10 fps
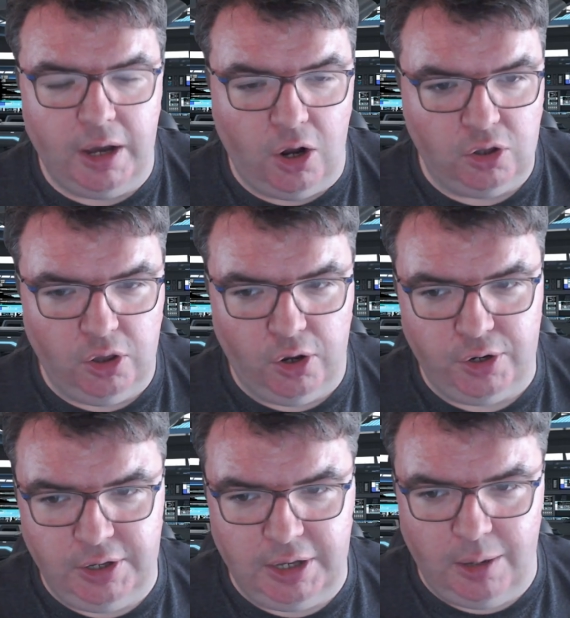are
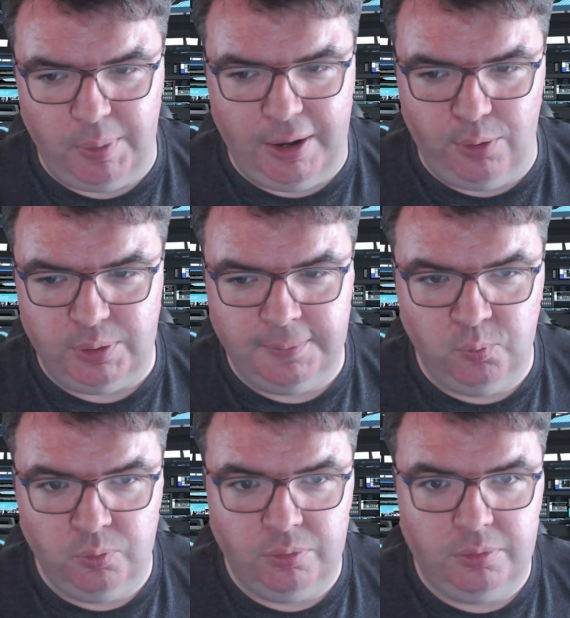learning about
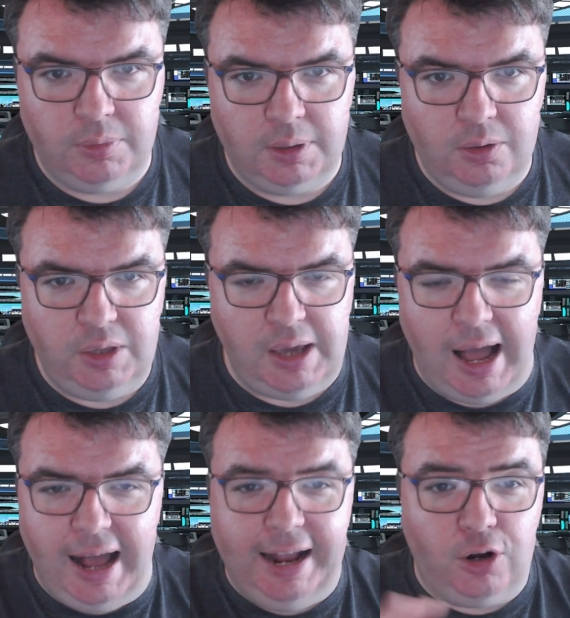the
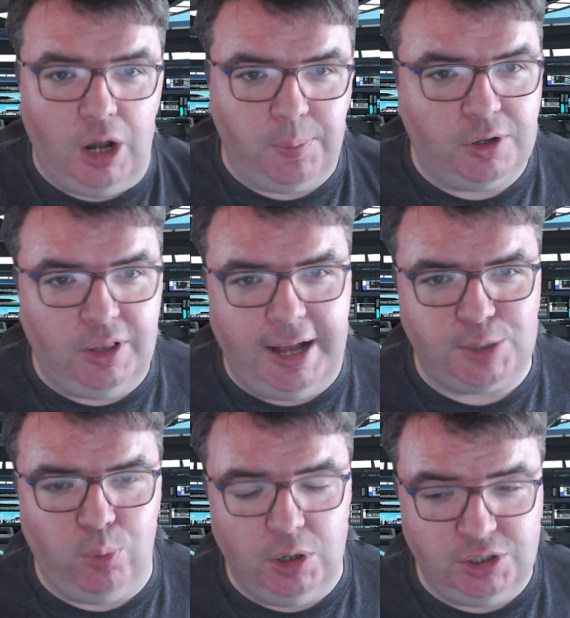higher upper class
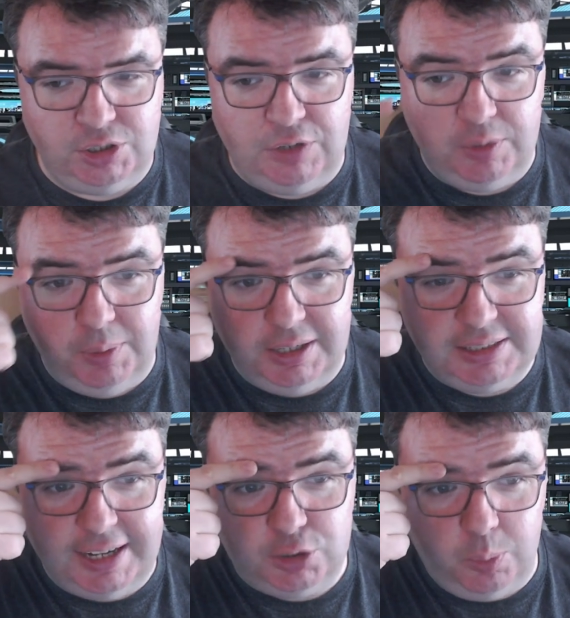portions of it because
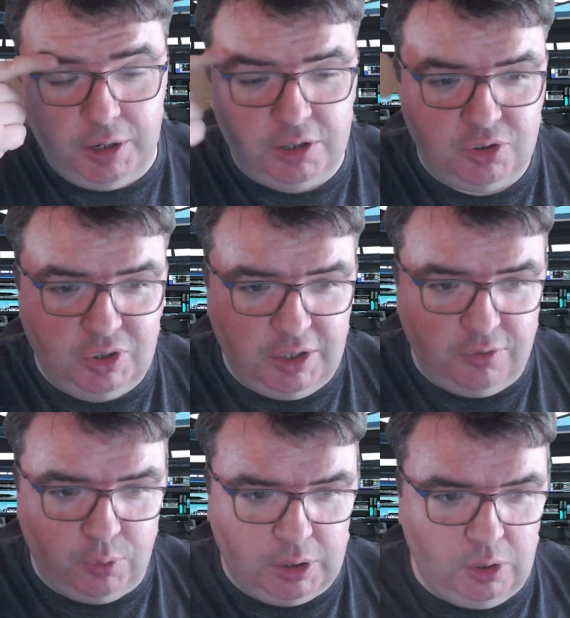that's where the
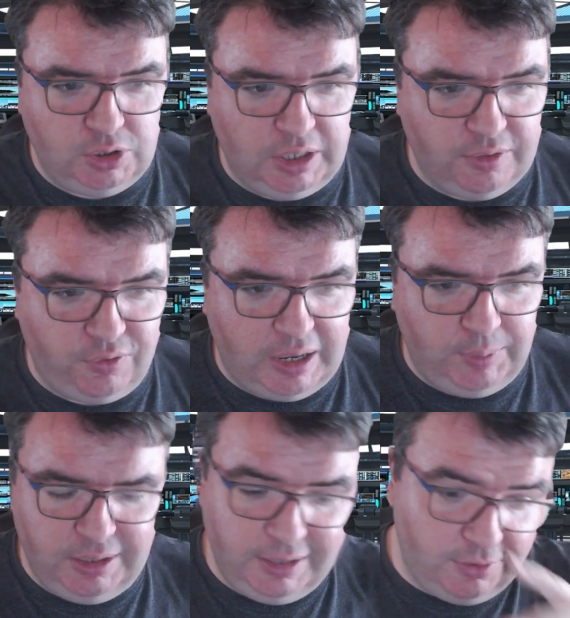Vorkosigan
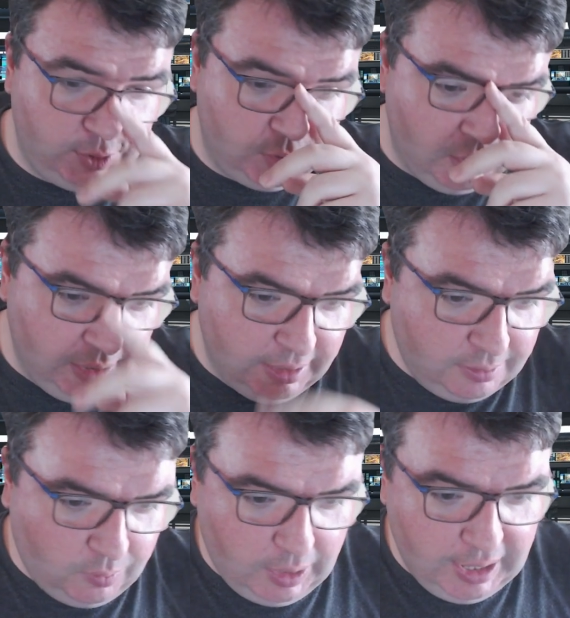family lives.
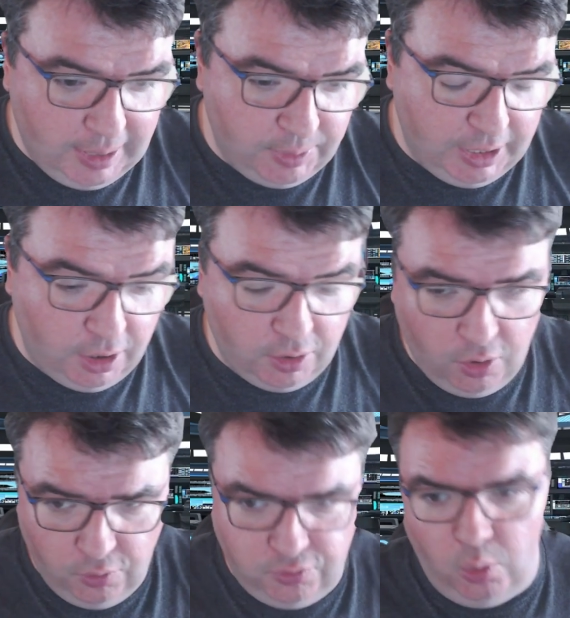Um, they are
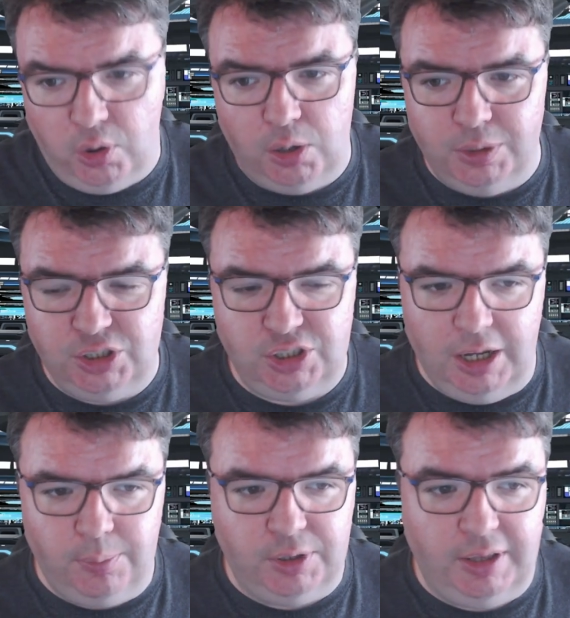Vor, which is the
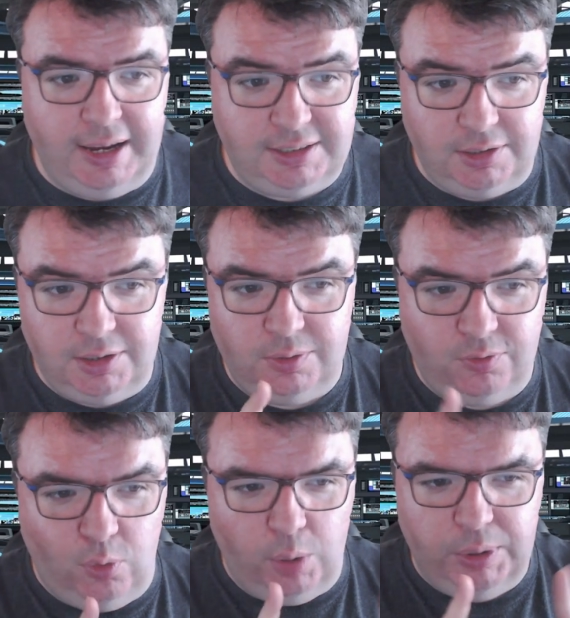upper class, the, the
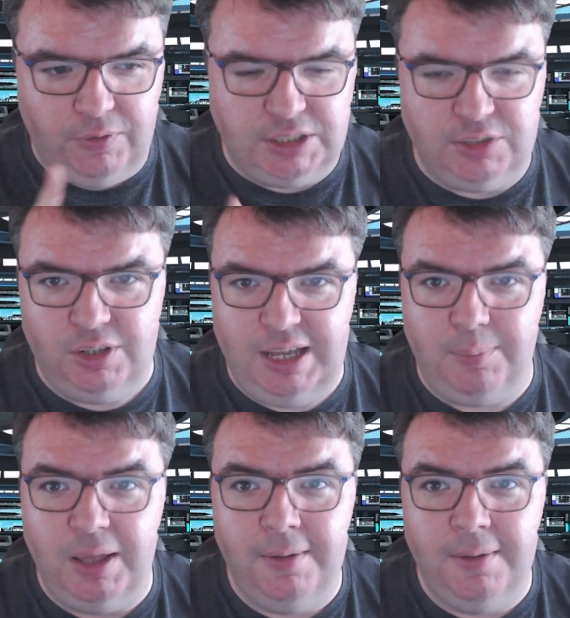Vor prefix of the name.